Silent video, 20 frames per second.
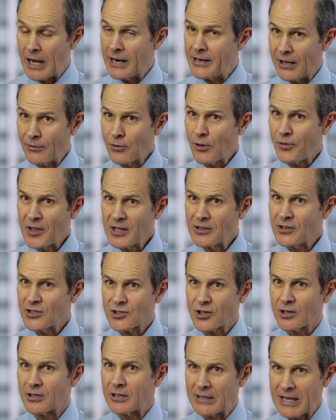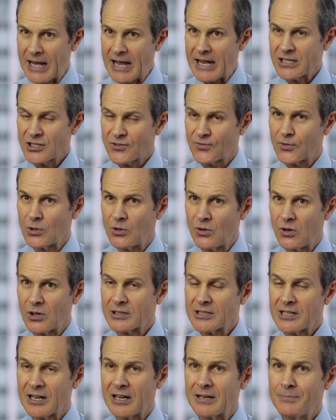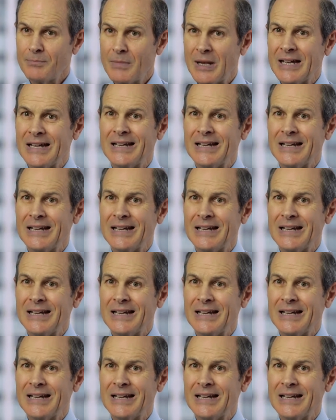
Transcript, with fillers: Another thing that's going to last for a long time